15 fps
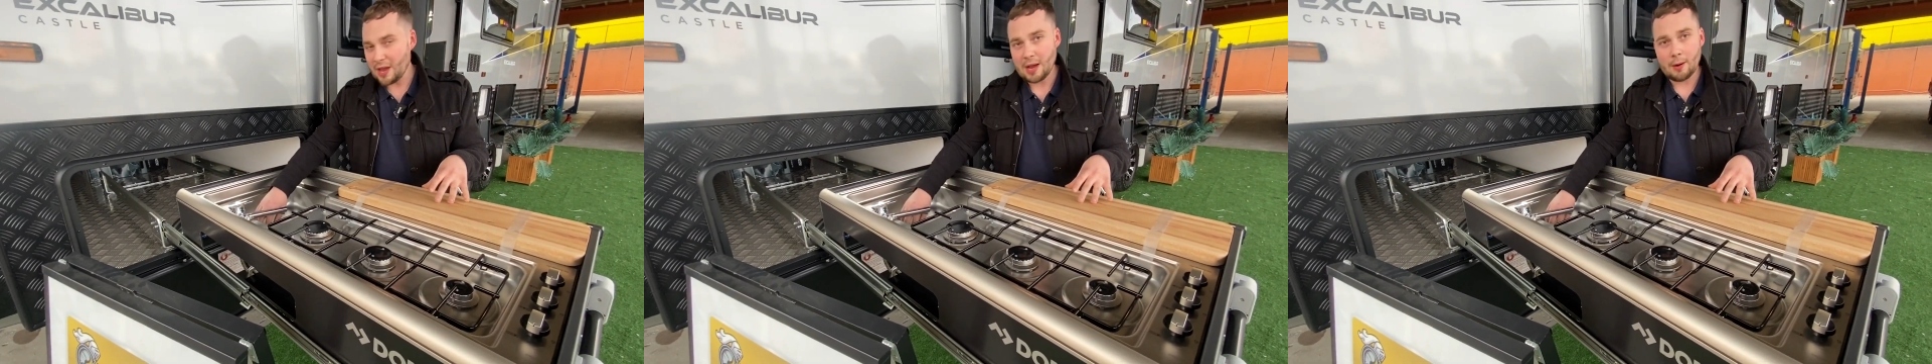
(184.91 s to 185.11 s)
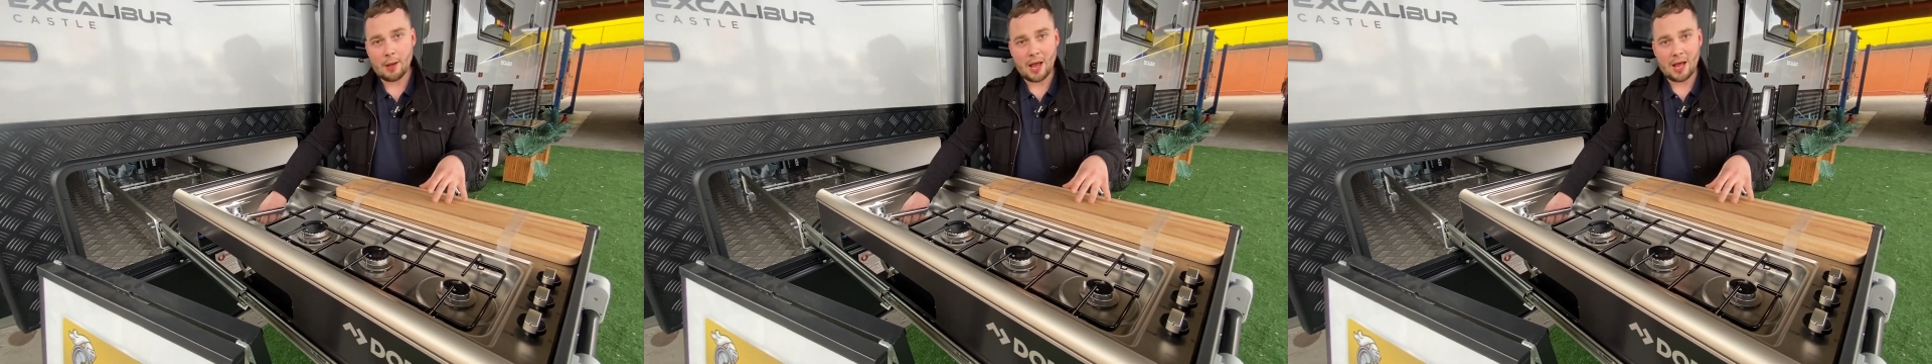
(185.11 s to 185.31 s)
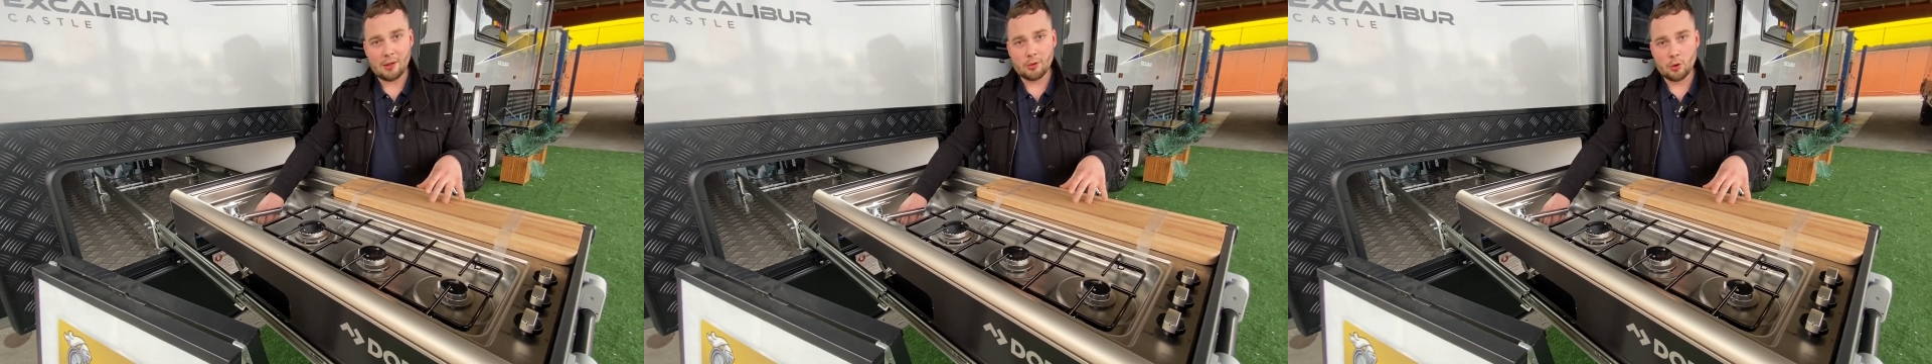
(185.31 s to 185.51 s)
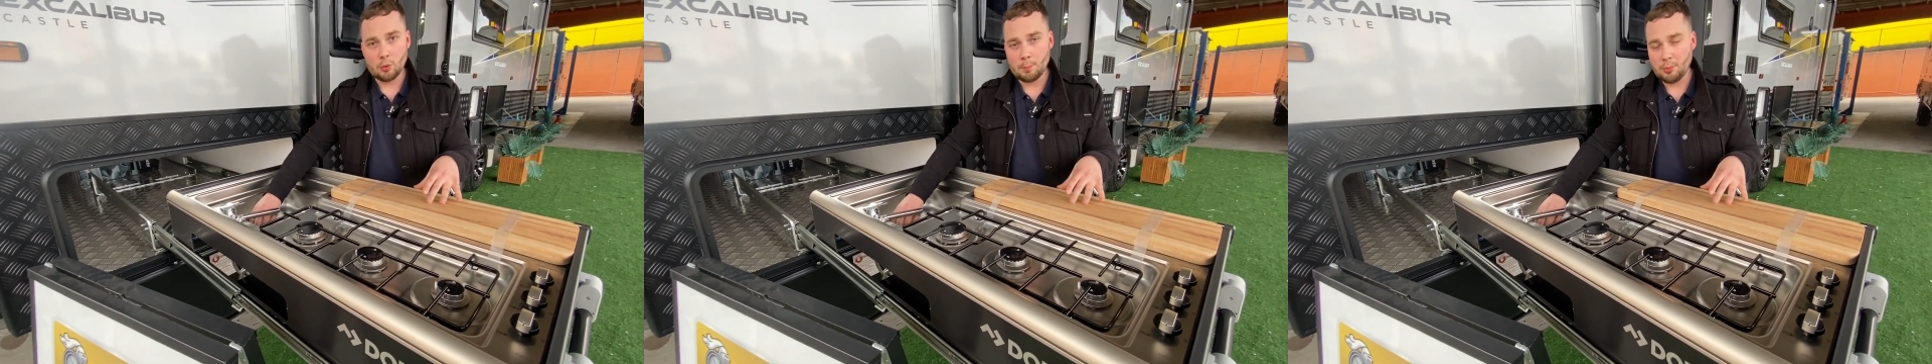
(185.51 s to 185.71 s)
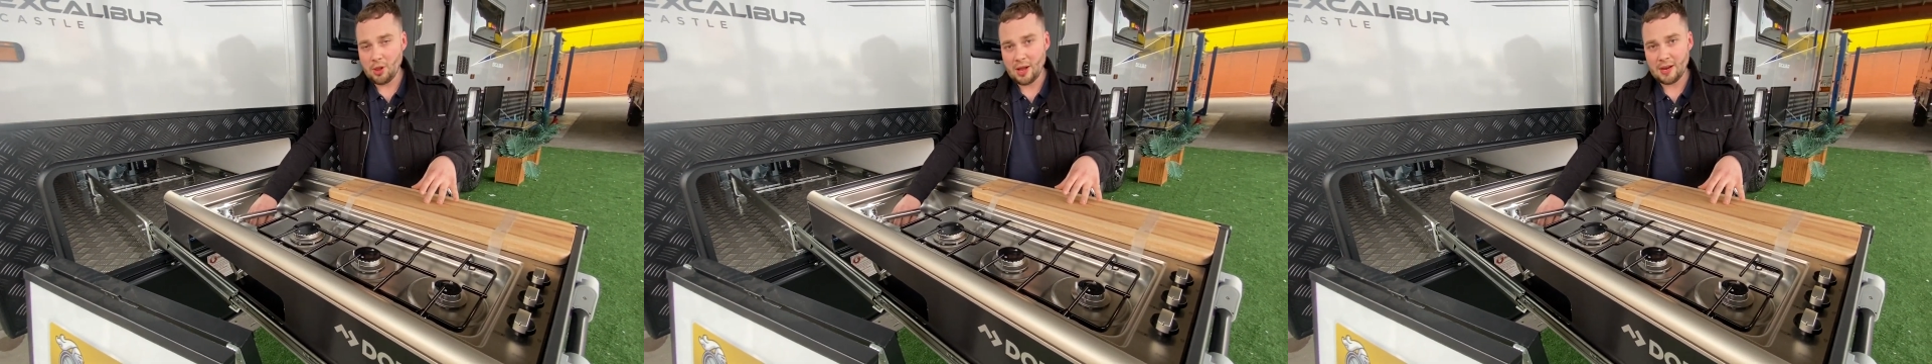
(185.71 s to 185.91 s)
our little
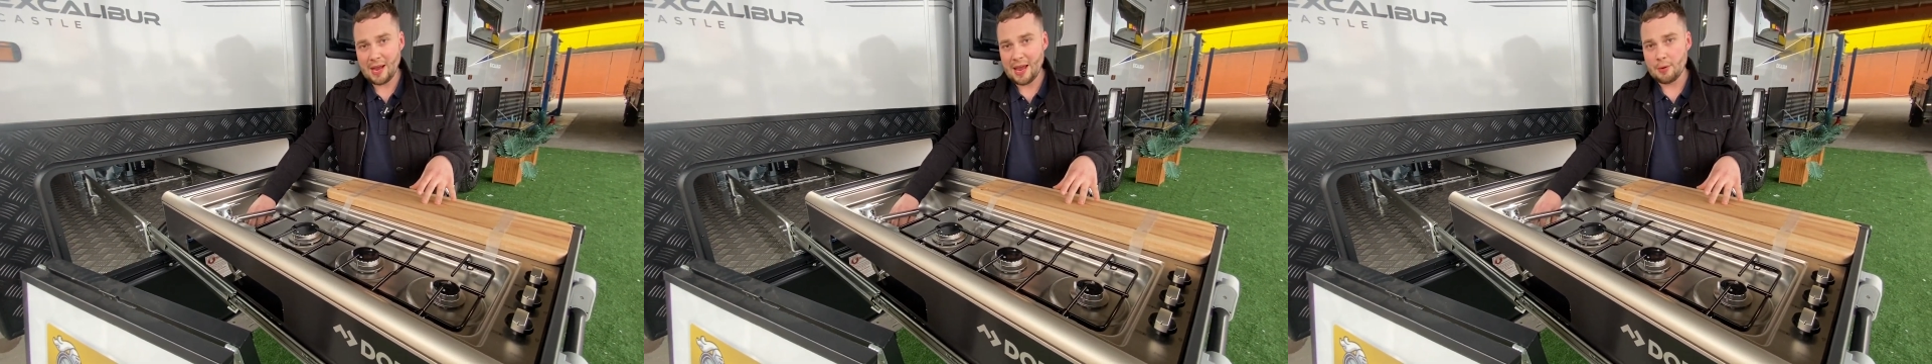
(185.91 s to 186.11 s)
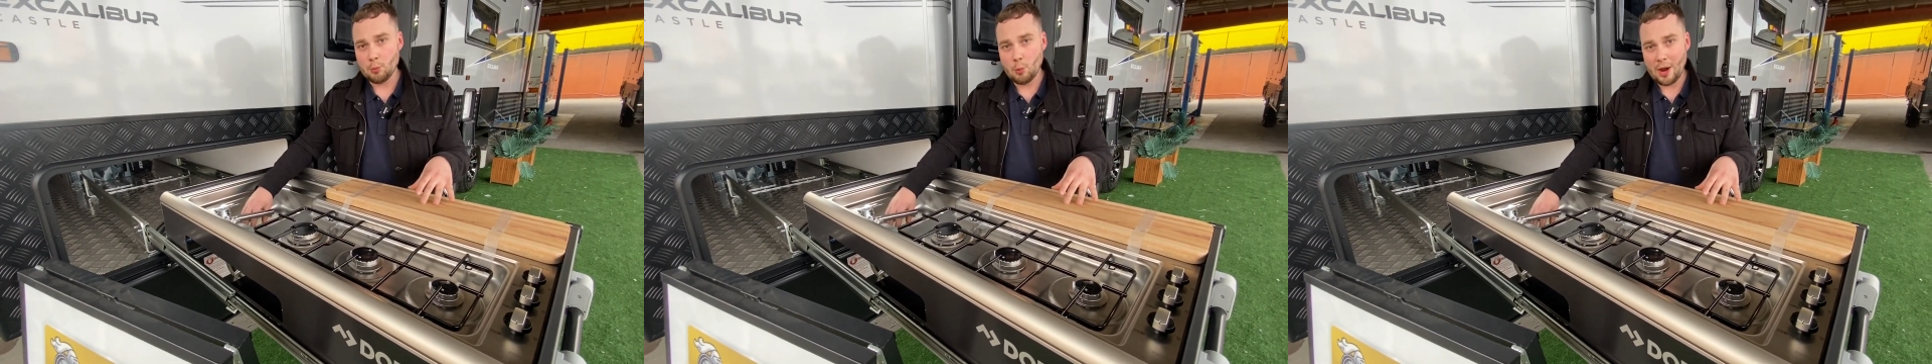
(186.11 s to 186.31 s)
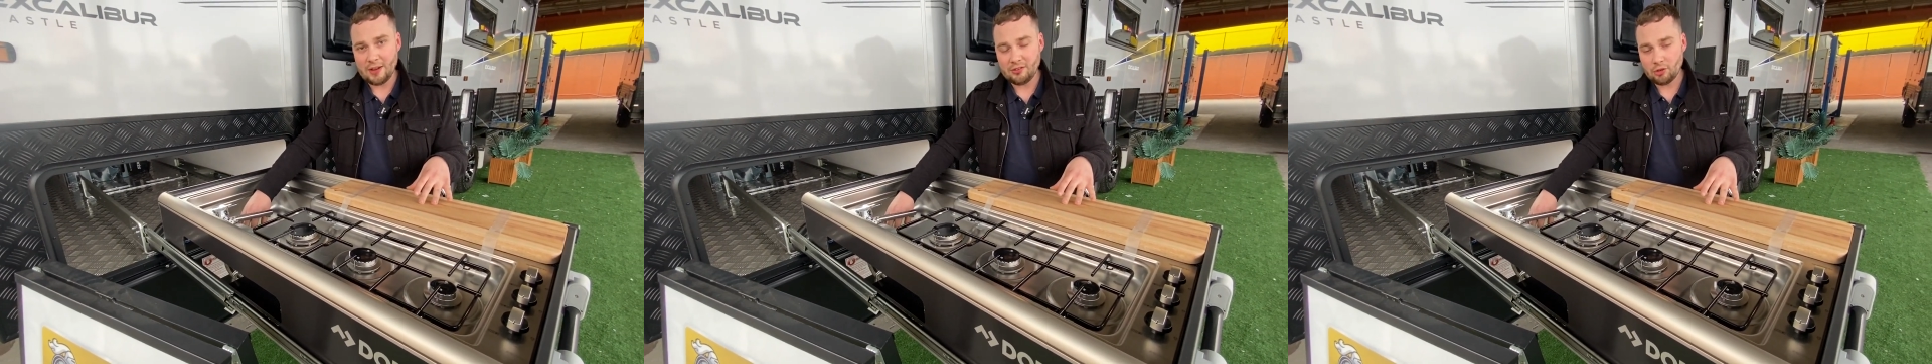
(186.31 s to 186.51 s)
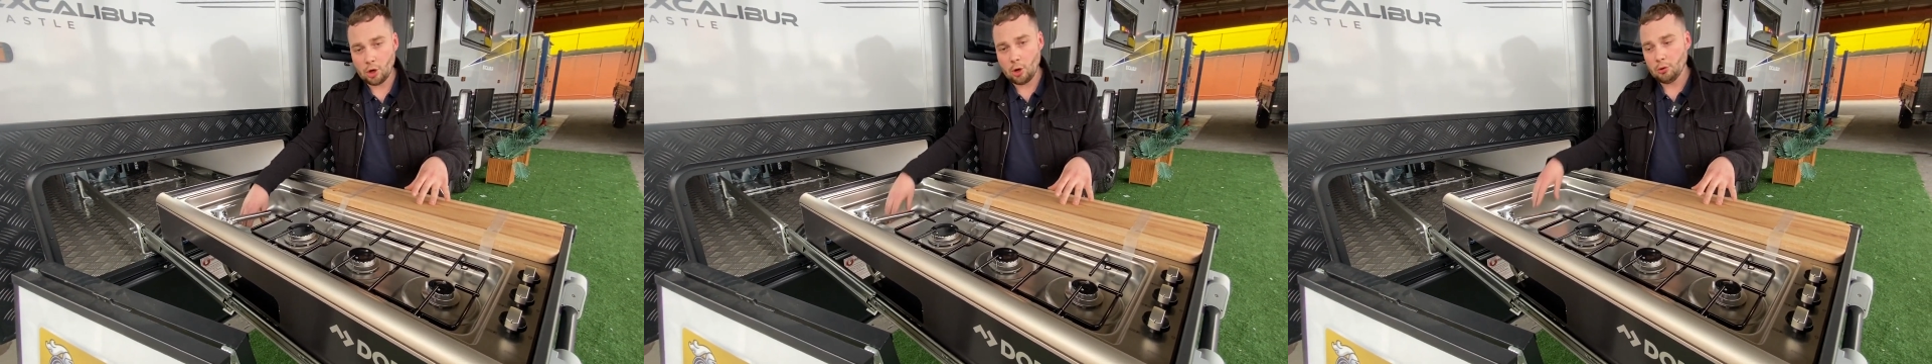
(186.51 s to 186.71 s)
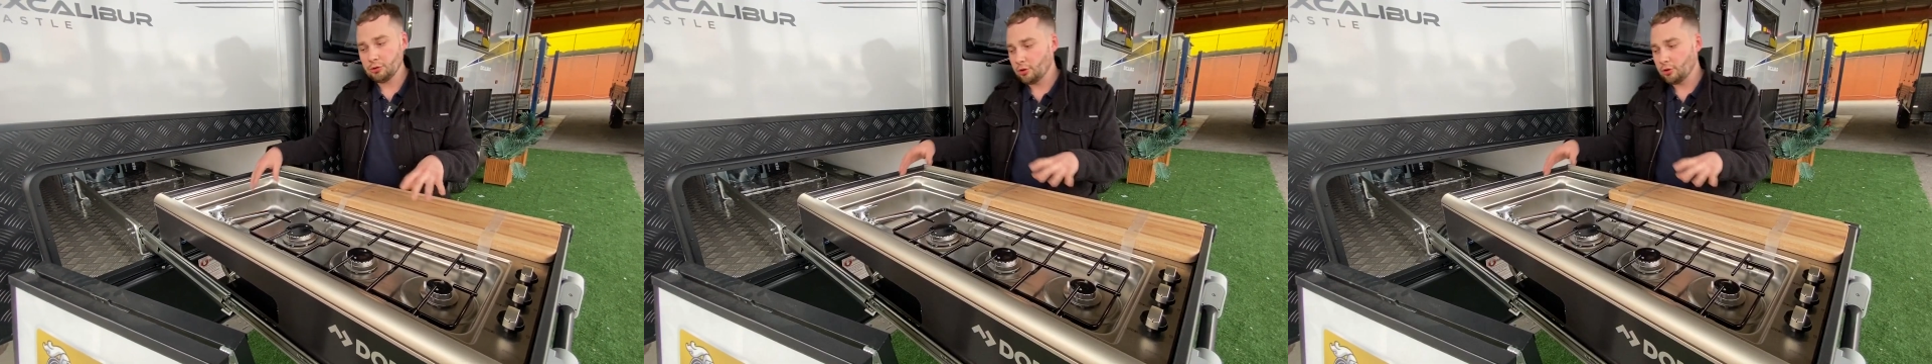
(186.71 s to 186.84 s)
plug and waste hole,